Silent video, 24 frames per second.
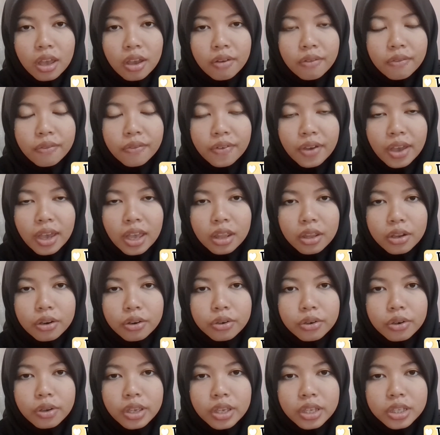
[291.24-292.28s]

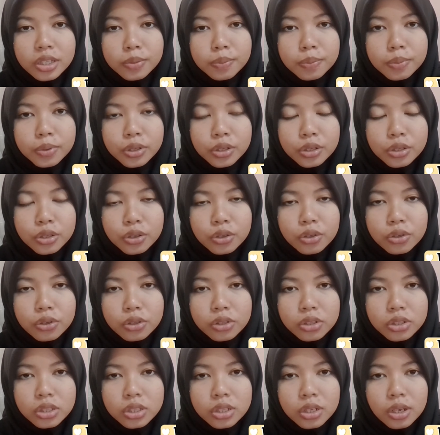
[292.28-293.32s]
Velar is
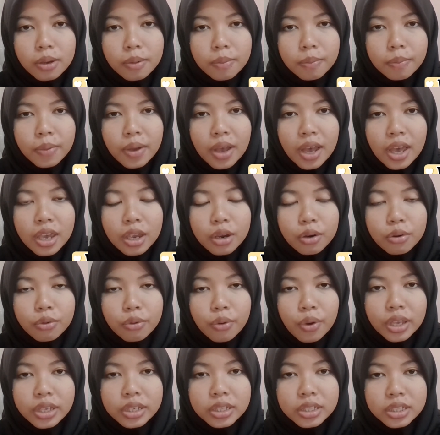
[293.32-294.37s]
produced by
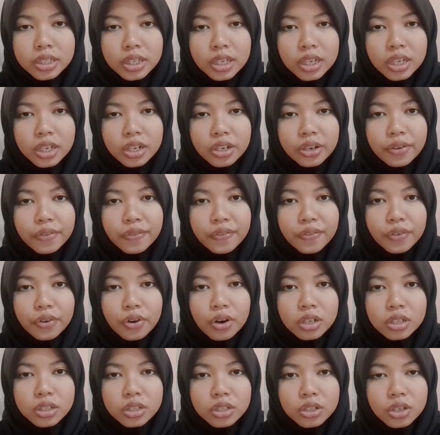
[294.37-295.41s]
raising the
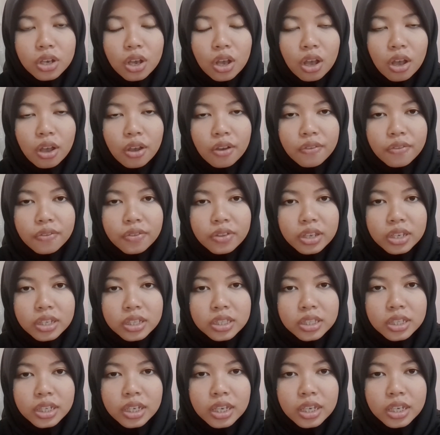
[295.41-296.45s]
front of
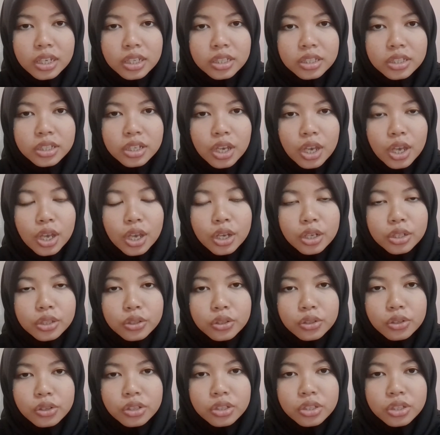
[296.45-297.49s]
the teeth
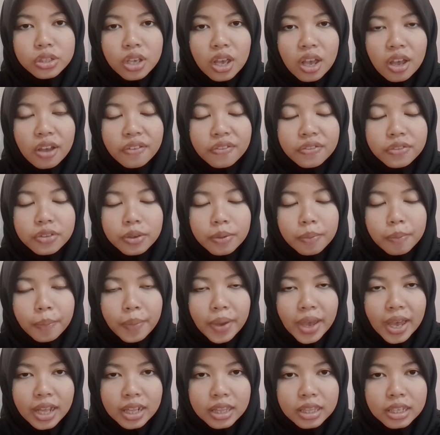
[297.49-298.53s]
to the soft
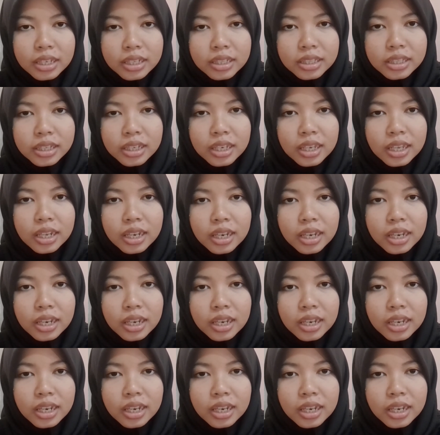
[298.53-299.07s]
palate,